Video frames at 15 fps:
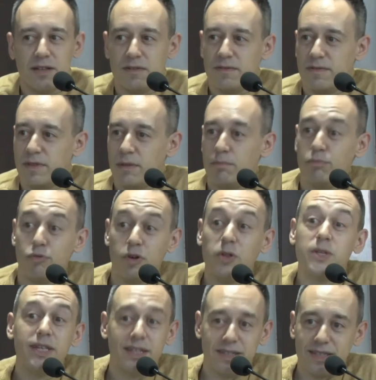of the
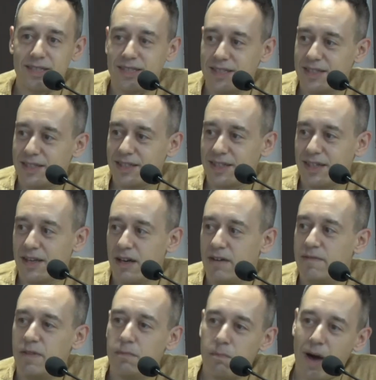brilliance
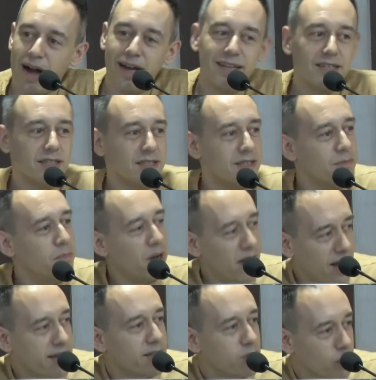of the mind
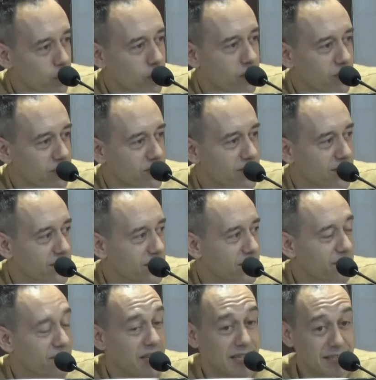behind the words,
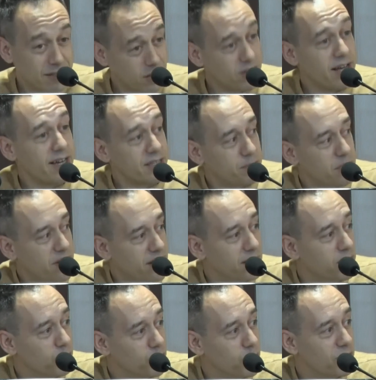the intellect behind
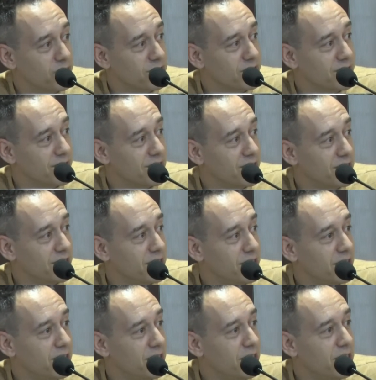the words,
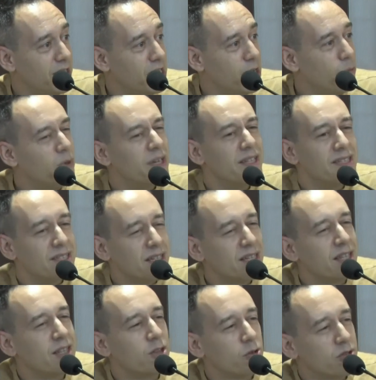we can say
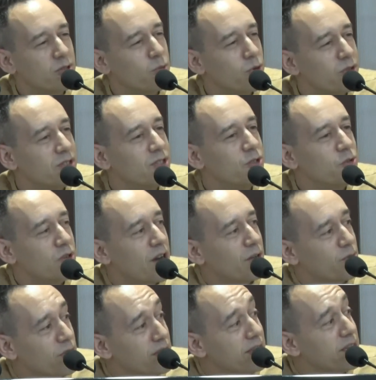that those words do not
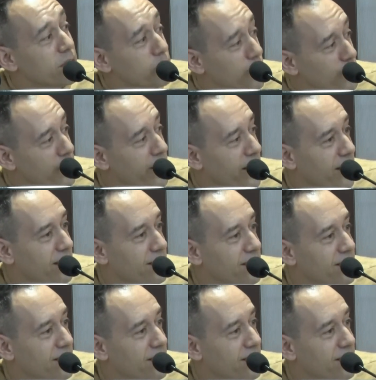really communicate.